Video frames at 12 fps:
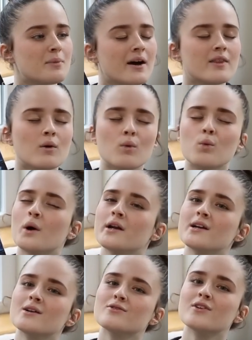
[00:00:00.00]
by the
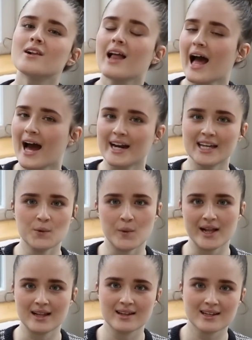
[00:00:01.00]
wonderful Annie
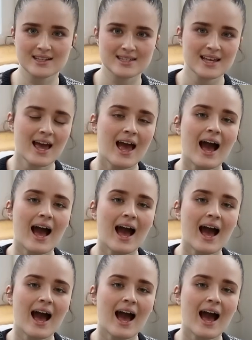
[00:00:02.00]
Wilkes.